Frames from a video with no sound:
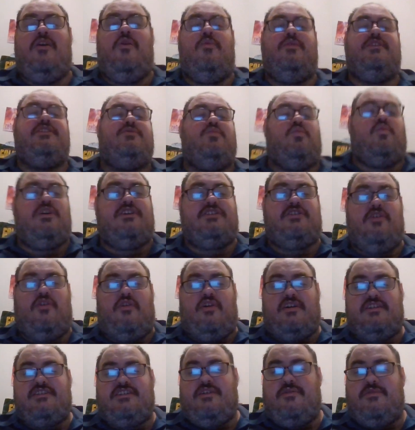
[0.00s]
which was
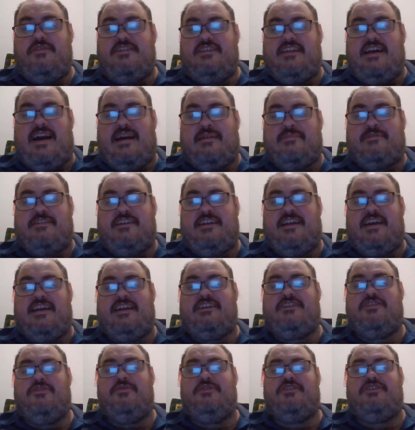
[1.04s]
also adapted
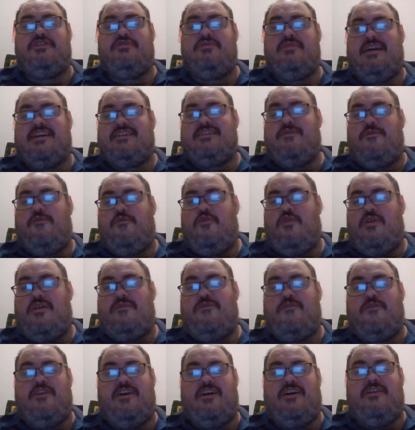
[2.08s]
into a 2004
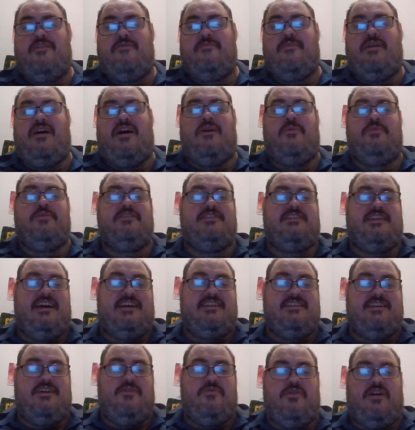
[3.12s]
film uh, with
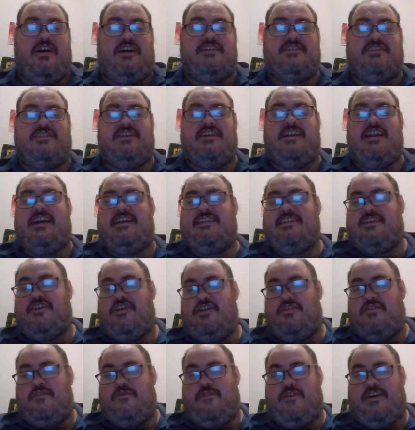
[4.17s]
Denzel Washington and
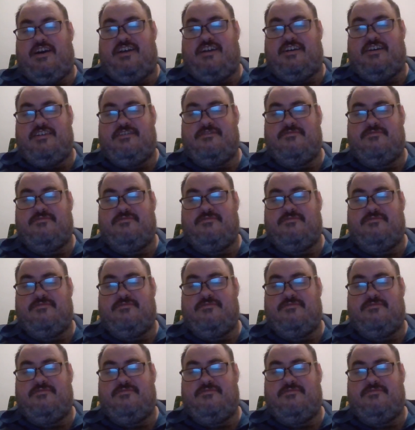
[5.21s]
Dakota Fanning.